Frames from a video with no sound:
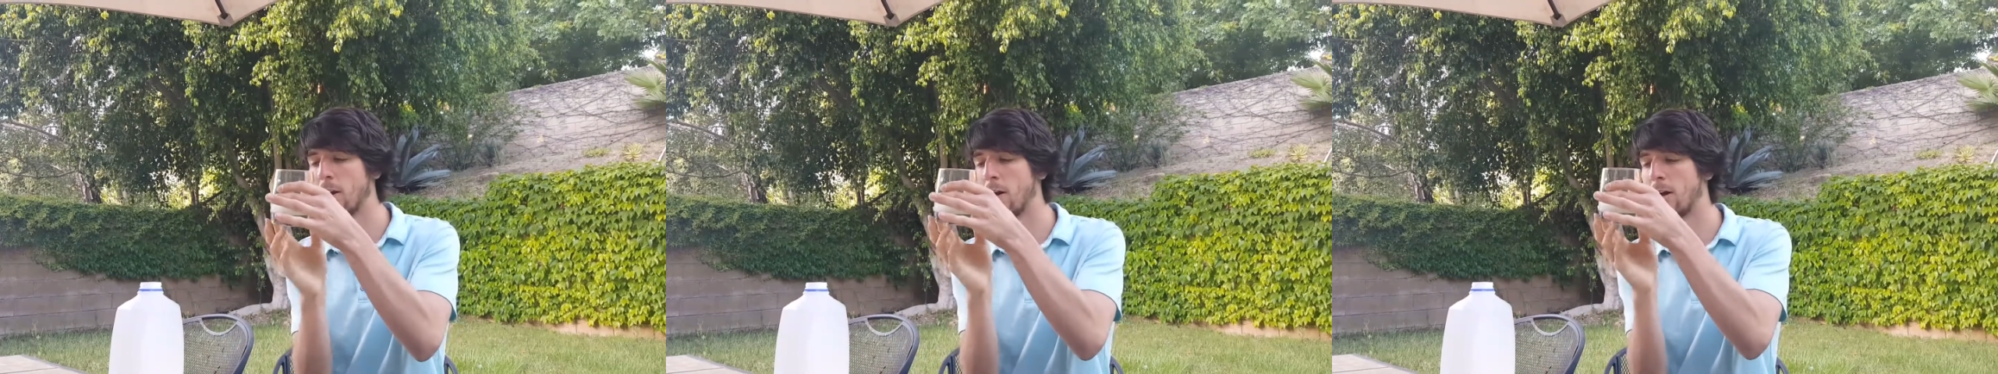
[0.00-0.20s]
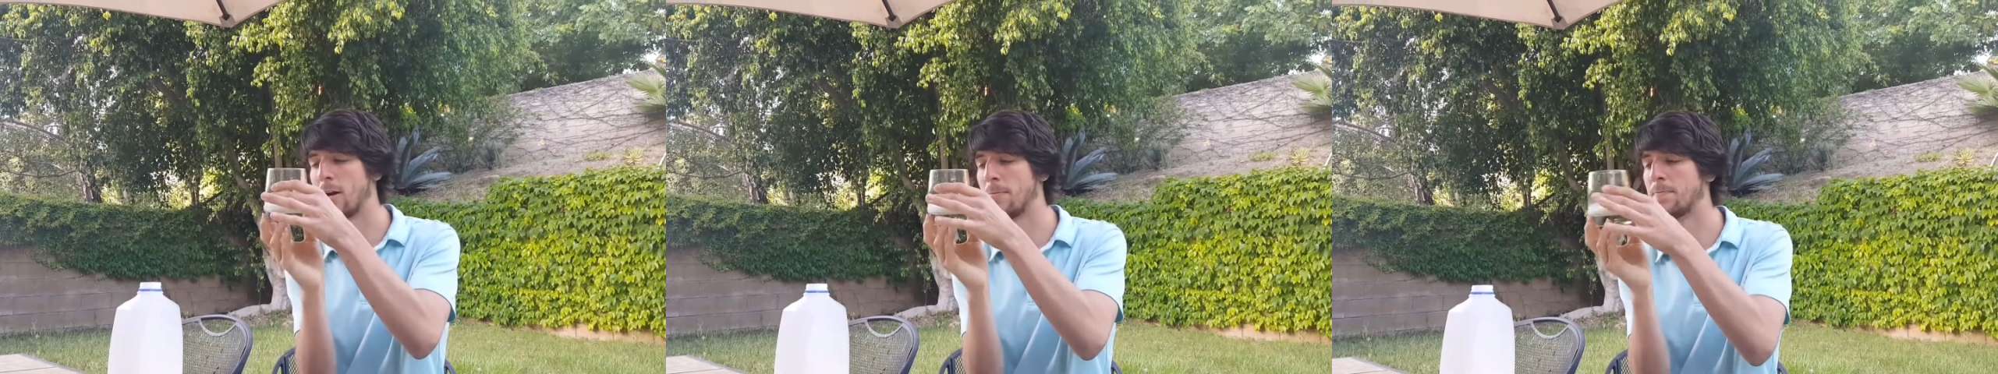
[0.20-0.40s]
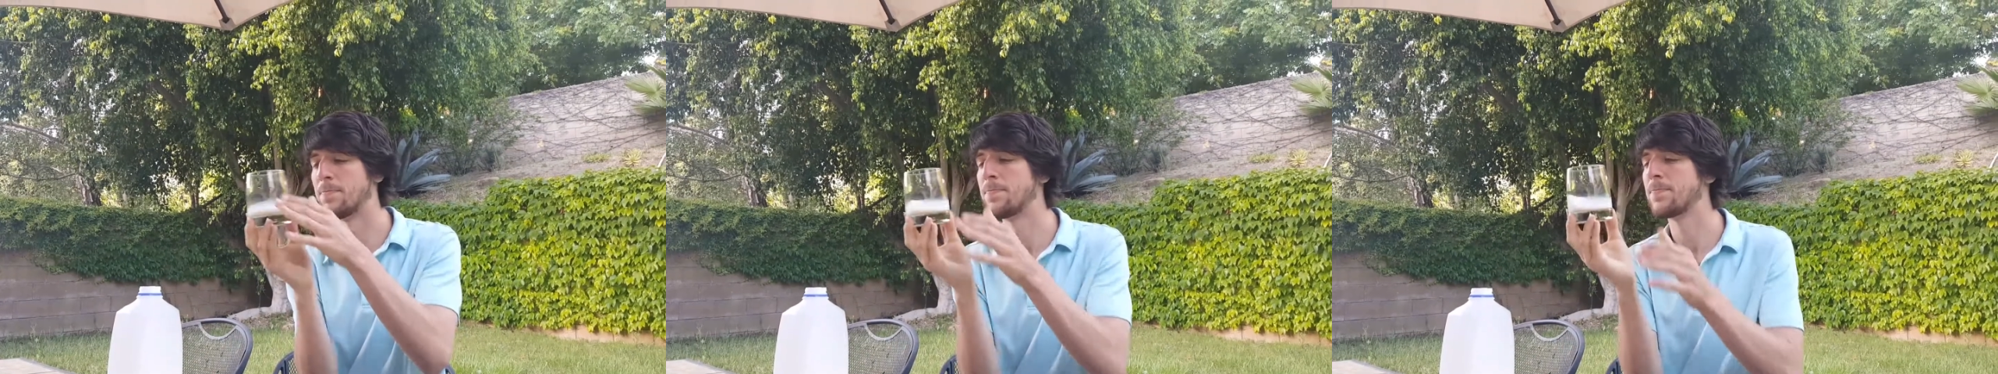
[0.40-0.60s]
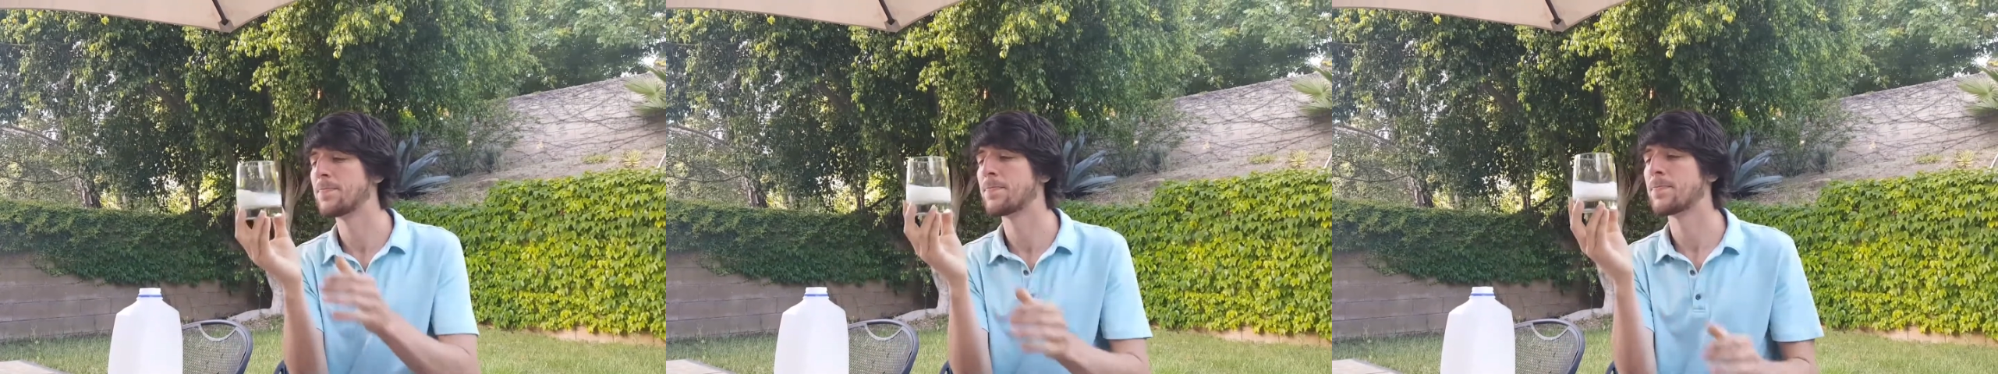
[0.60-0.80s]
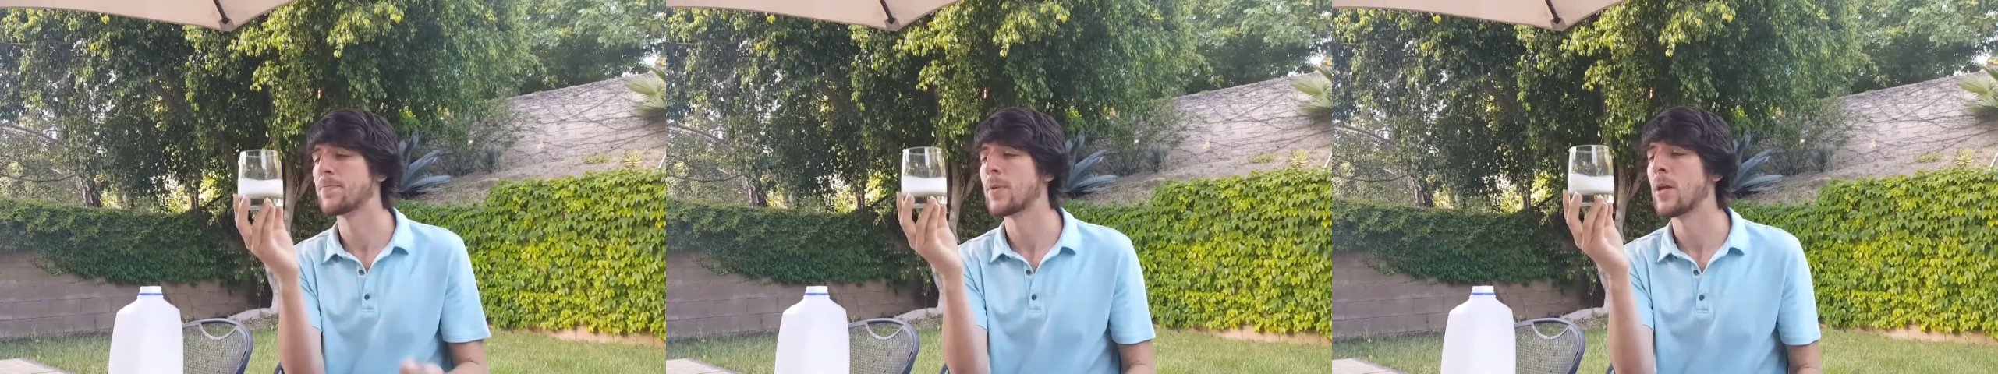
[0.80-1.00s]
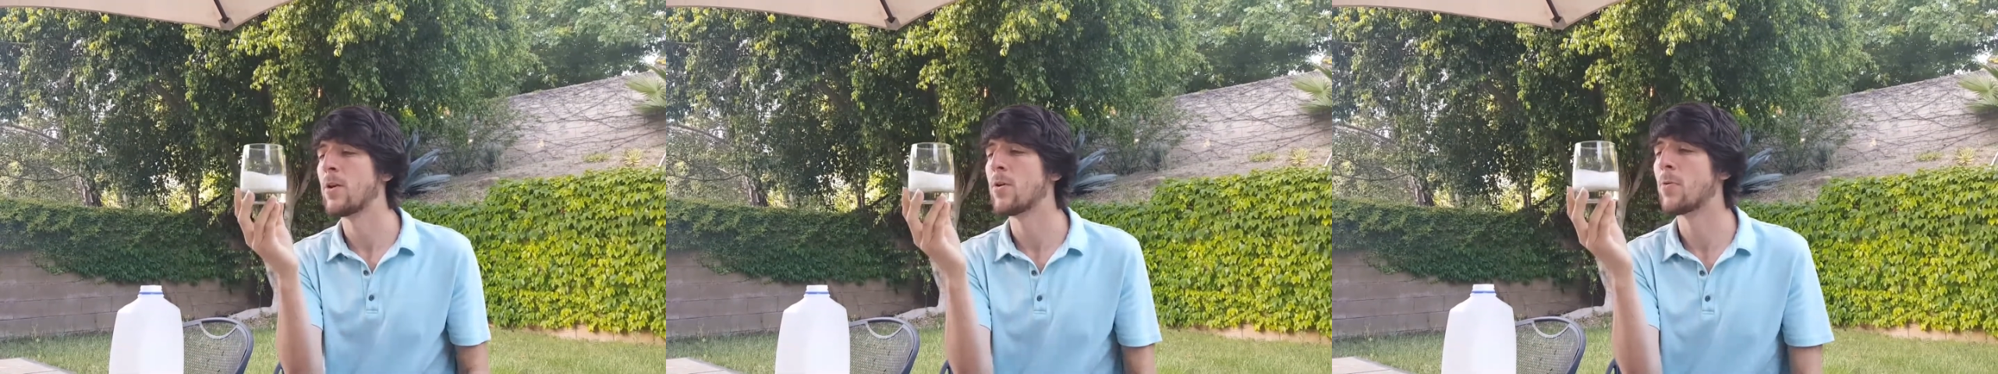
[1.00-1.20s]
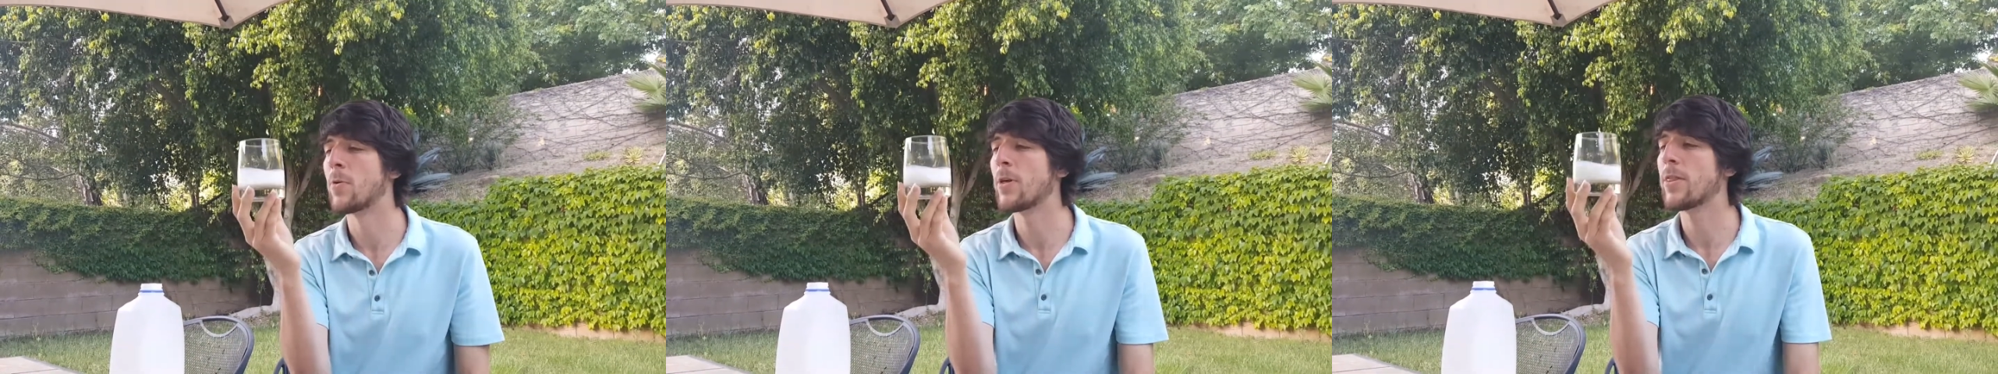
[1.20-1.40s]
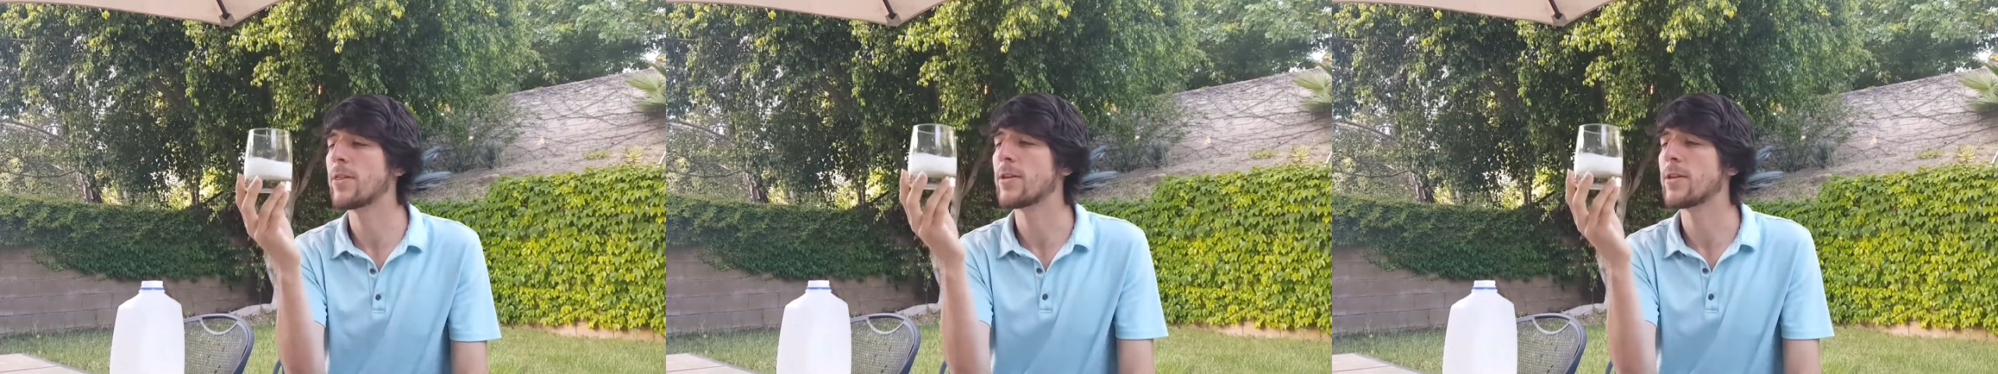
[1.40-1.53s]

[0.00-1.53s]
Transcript: One of